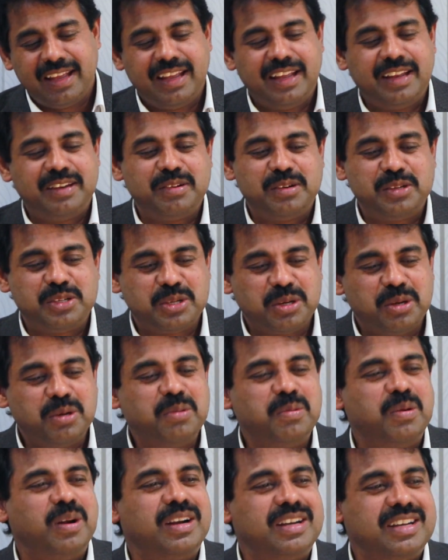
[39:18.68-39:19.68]
It will
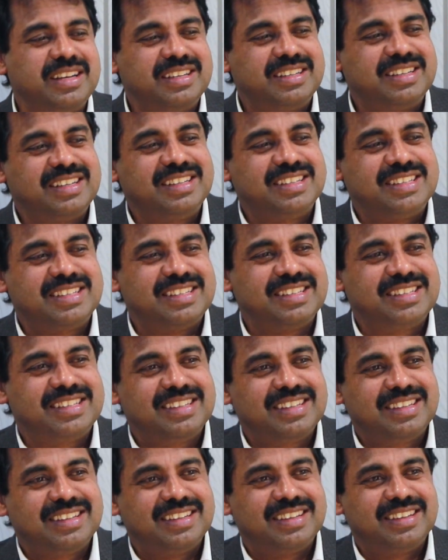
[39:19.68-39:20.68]
show what it is.
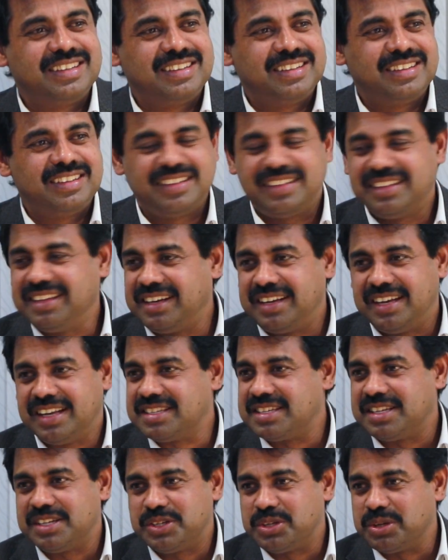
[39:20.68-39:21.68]
It
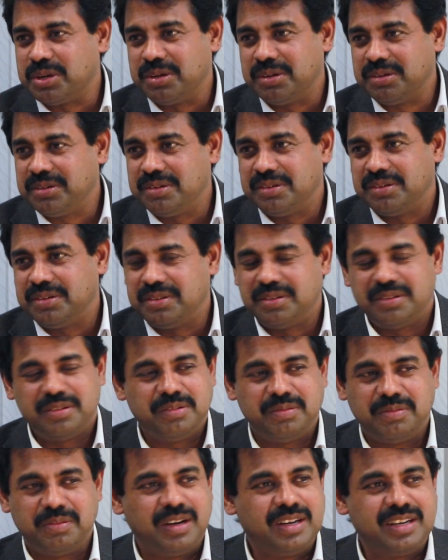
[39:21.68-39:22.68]
doesn't show
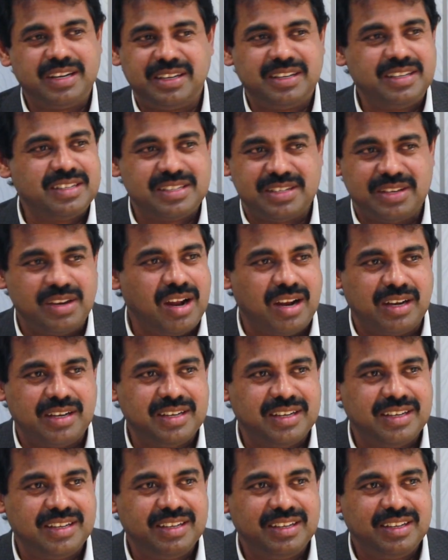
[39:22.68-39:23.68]
what it is
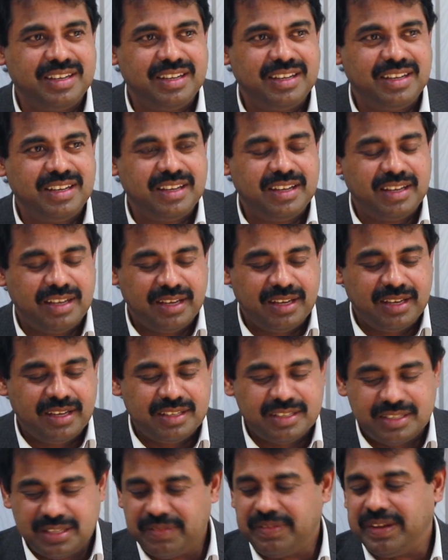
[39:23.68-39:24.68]
not.
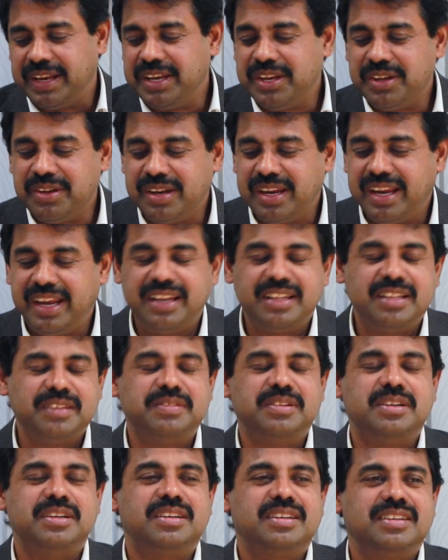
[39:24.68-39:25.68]
So when you read the
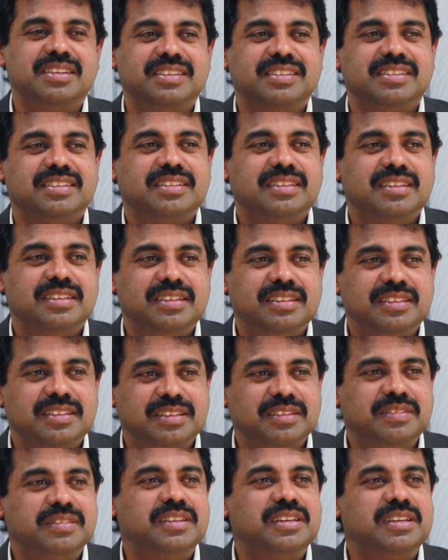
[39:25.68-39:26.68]
word
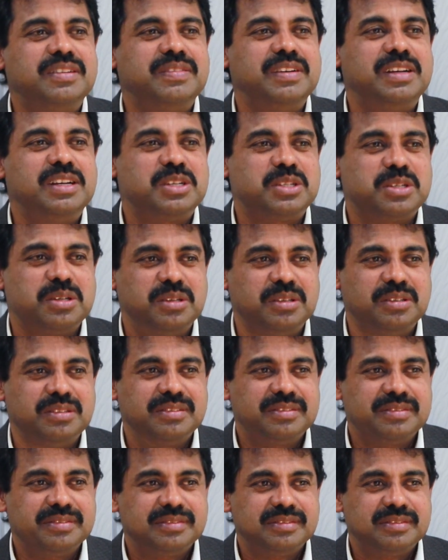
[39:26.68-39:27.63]
will show